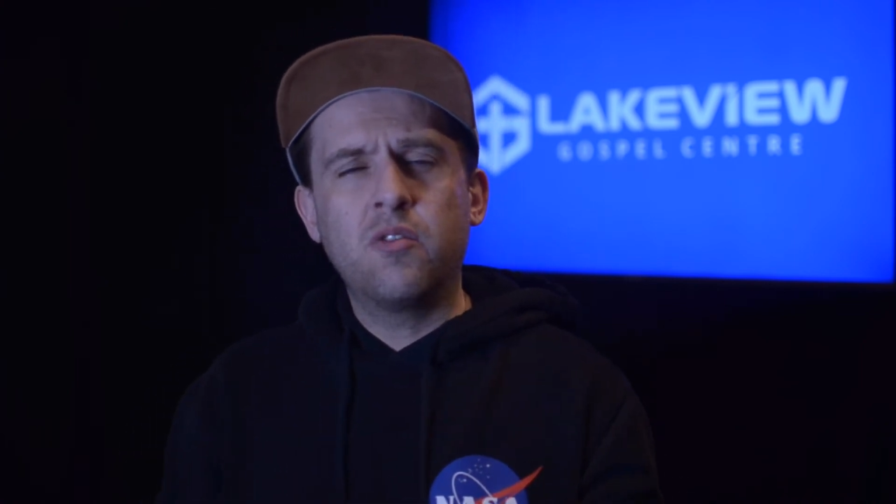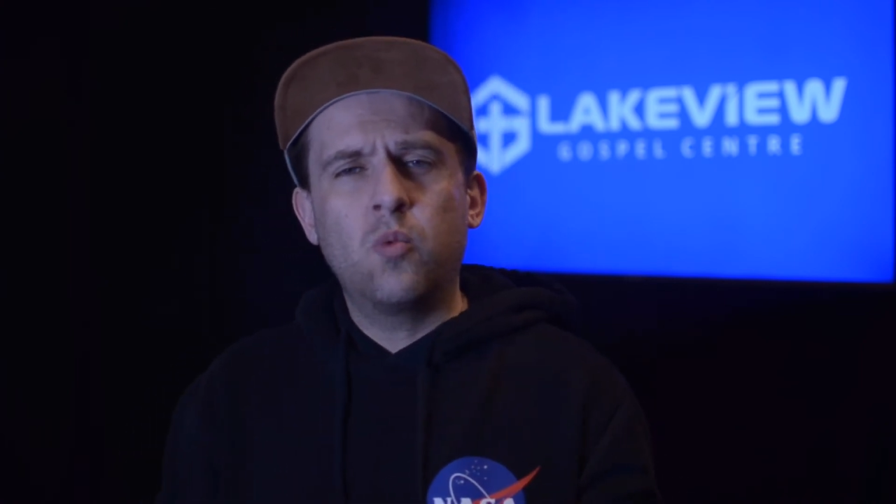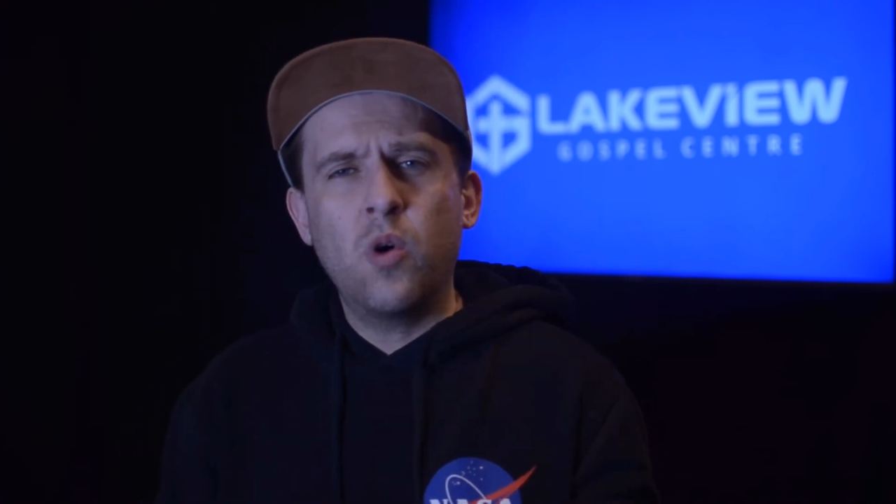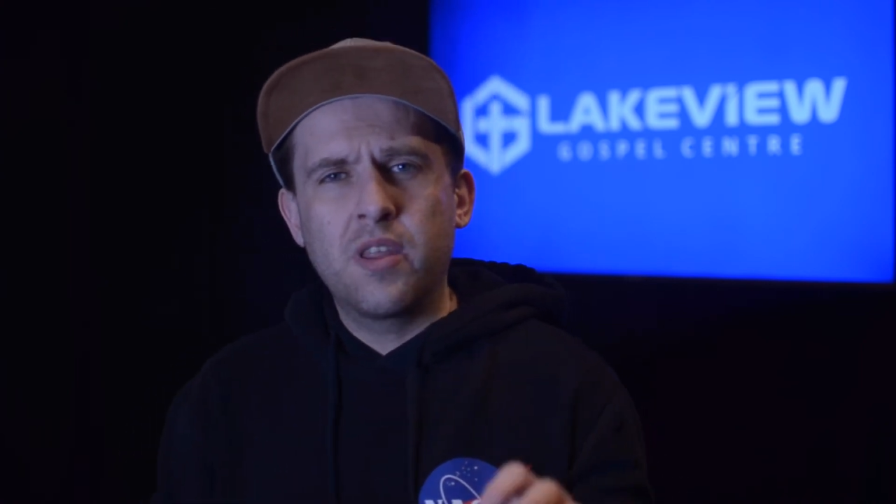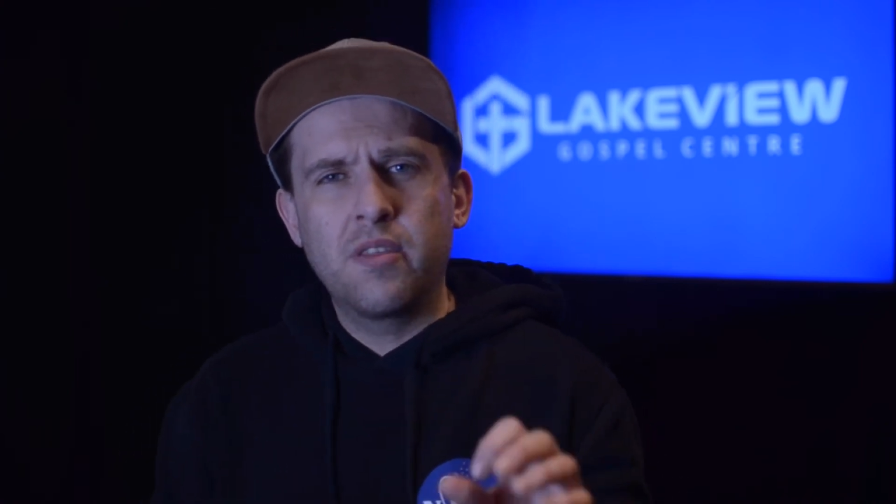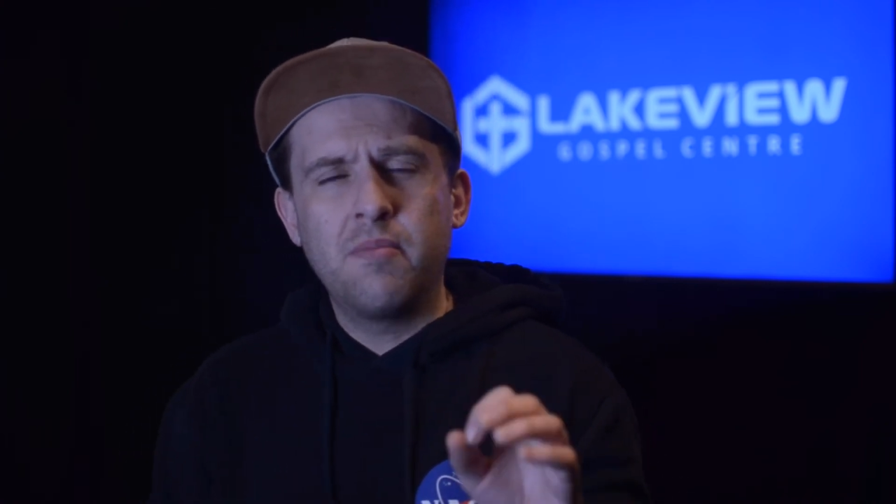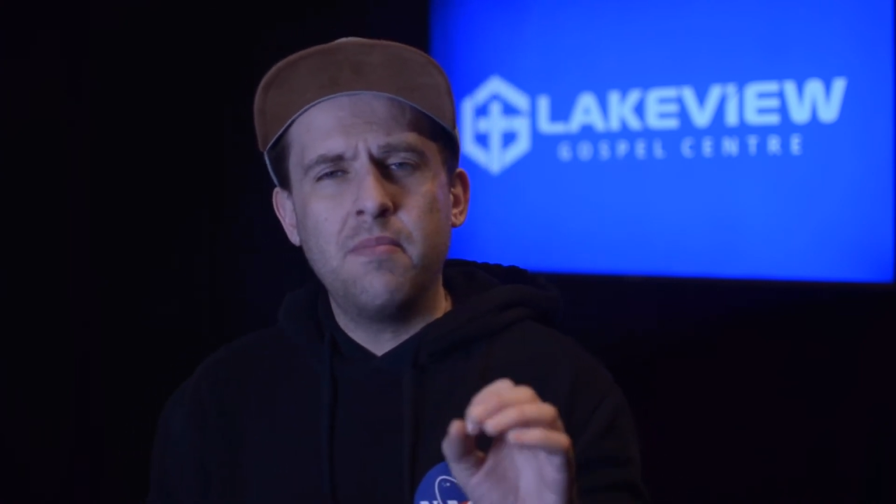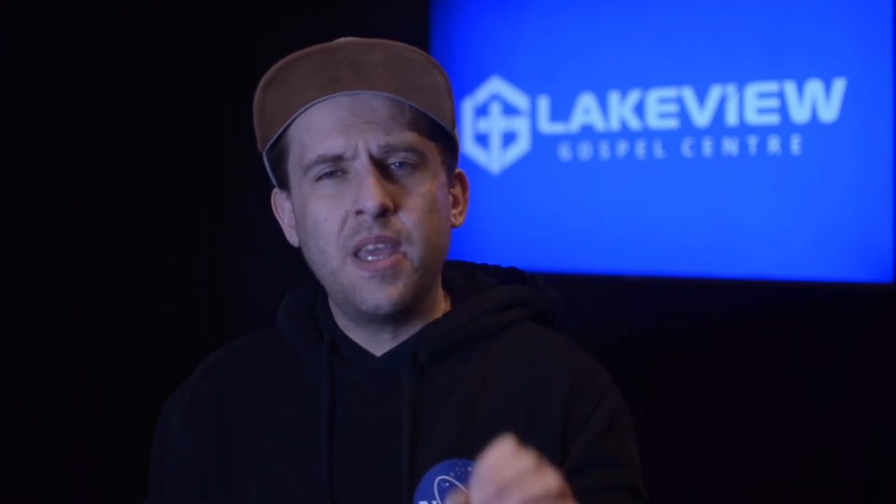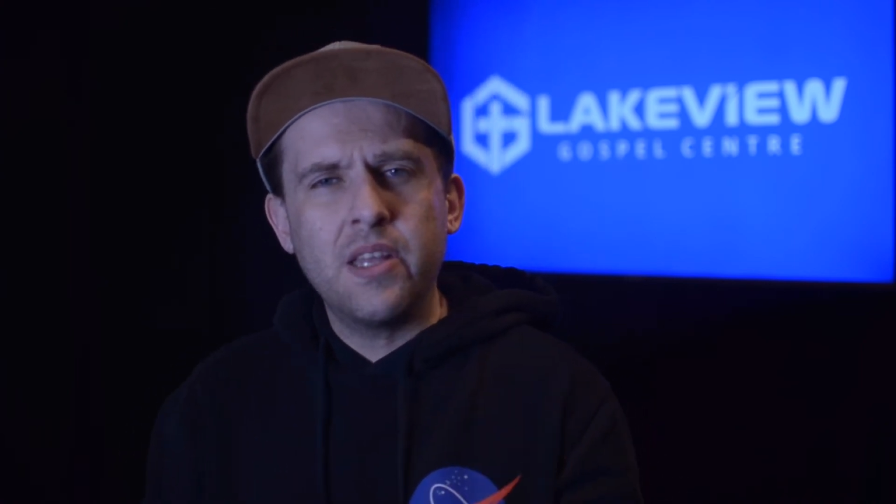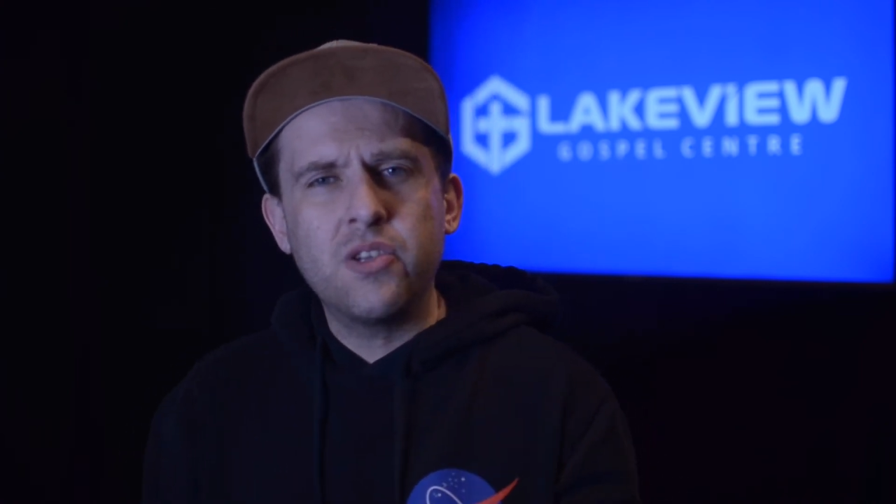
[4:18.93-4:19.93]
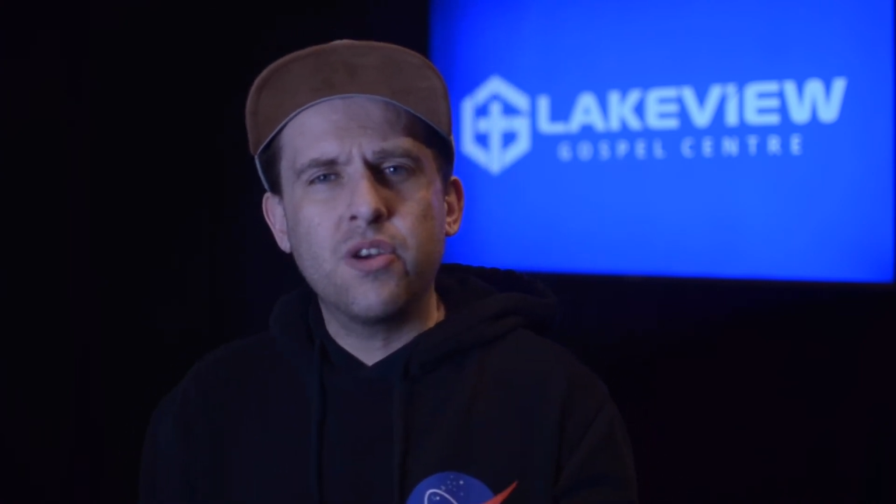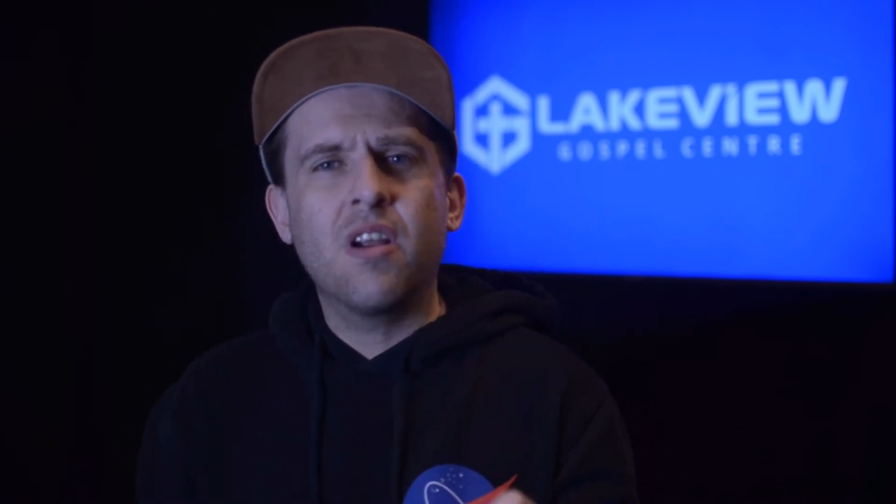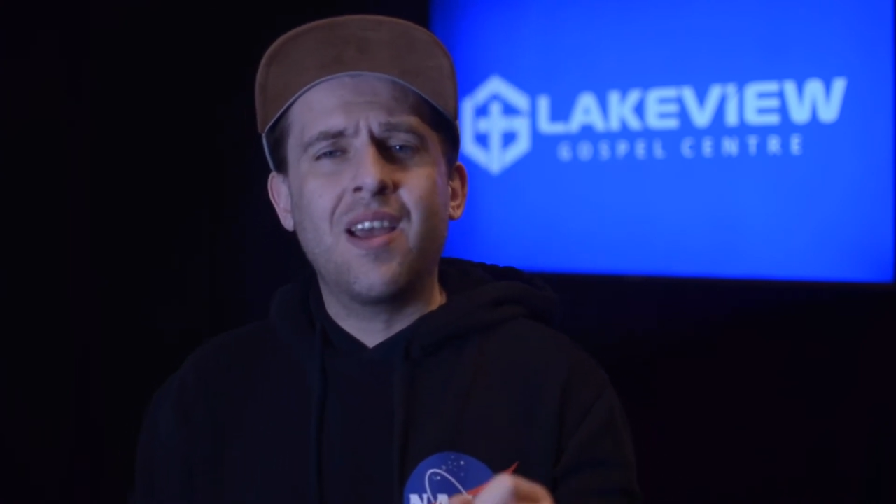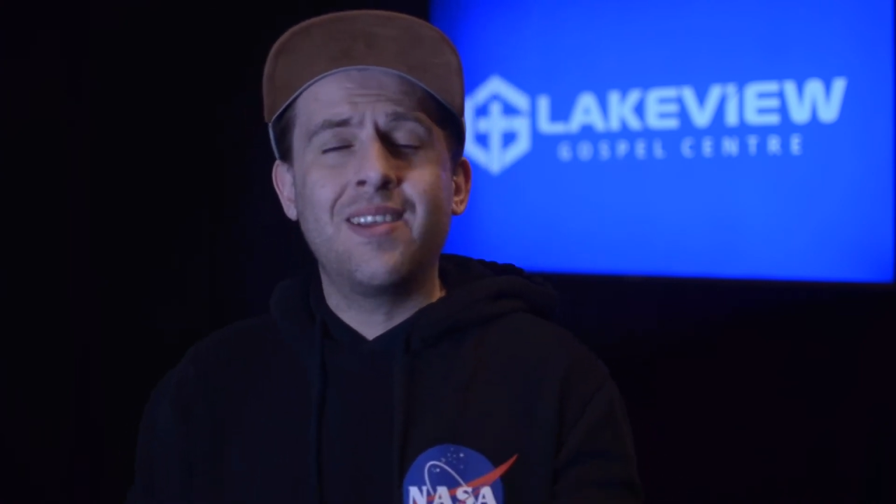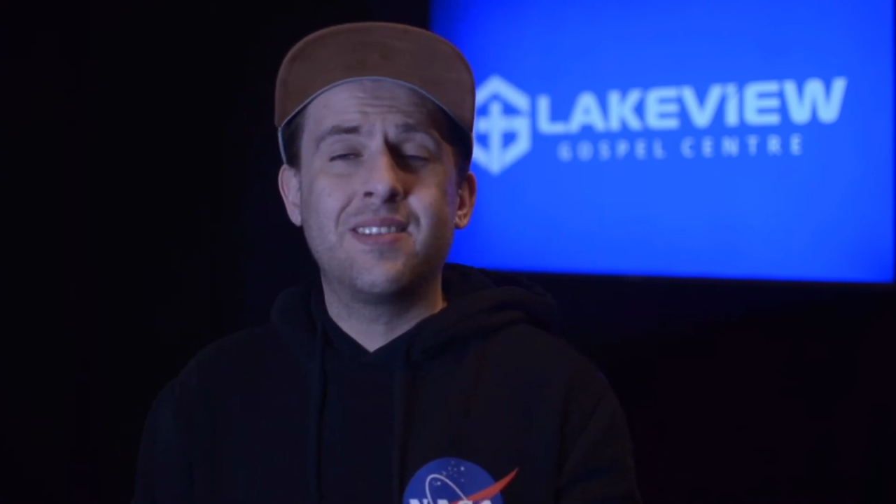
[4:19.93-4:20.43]
with major
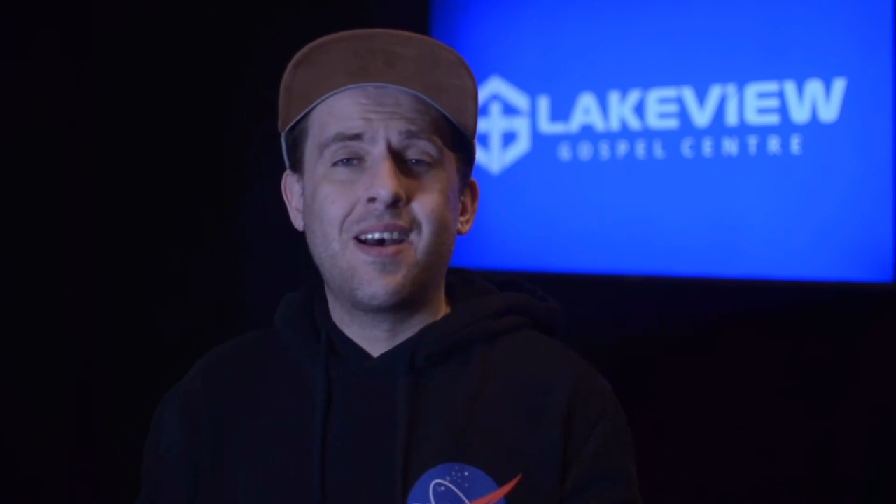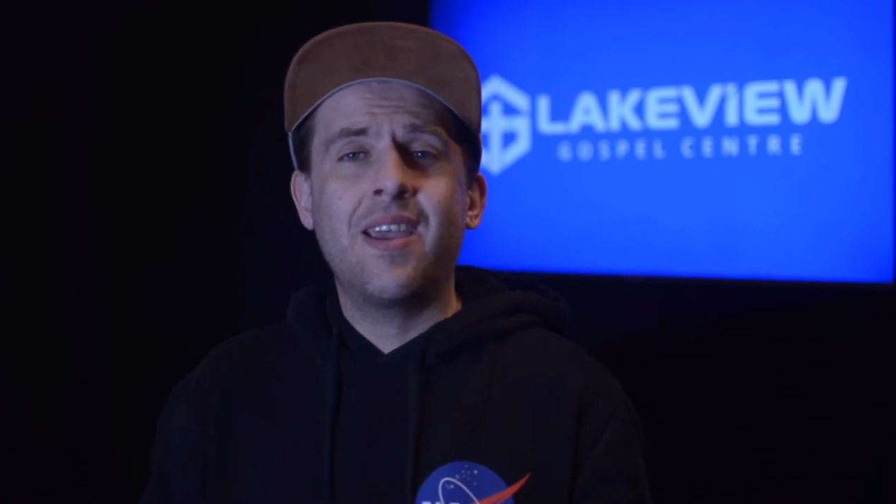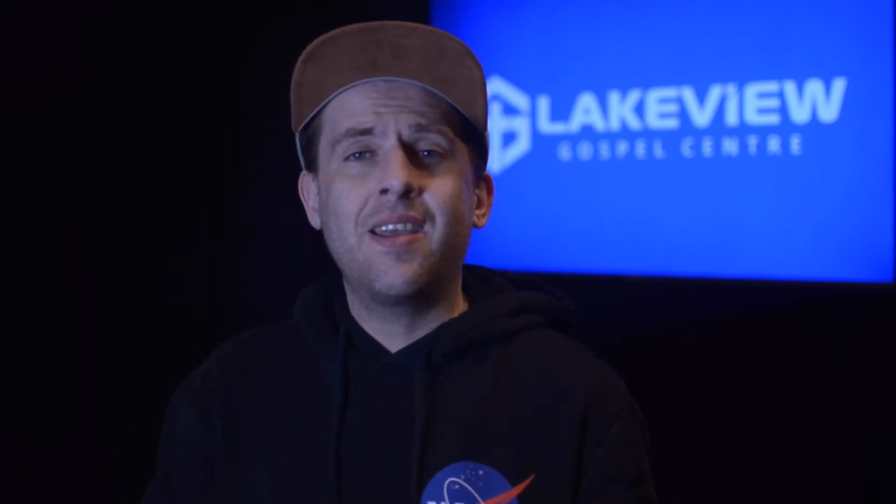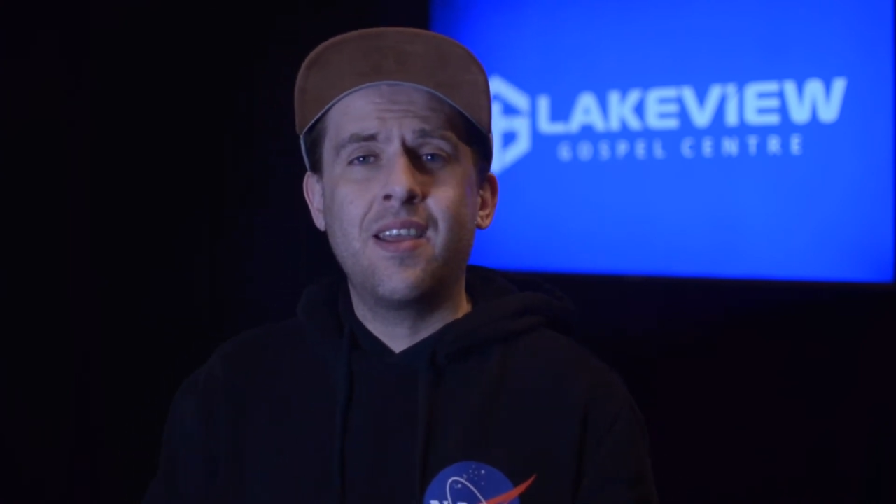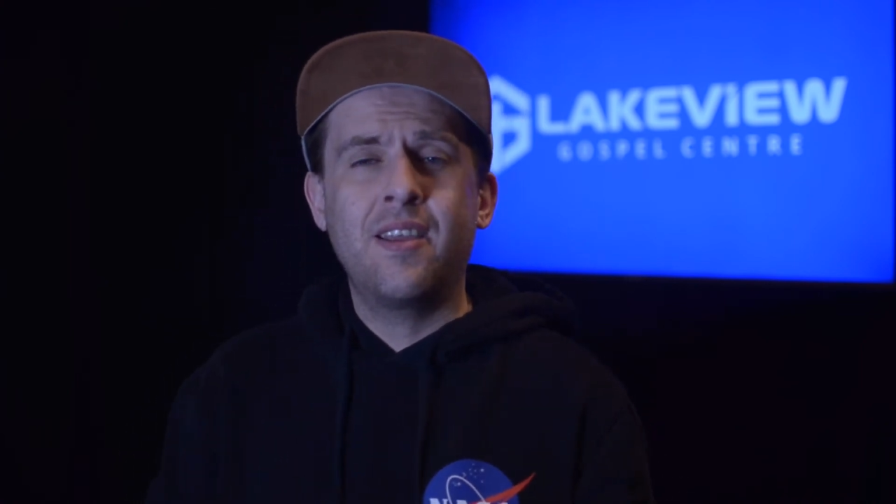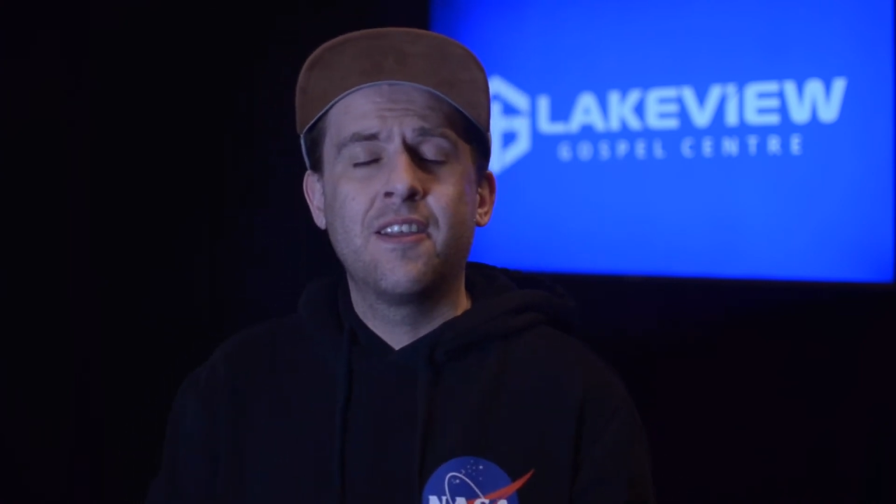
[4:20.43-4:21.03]
anxiety,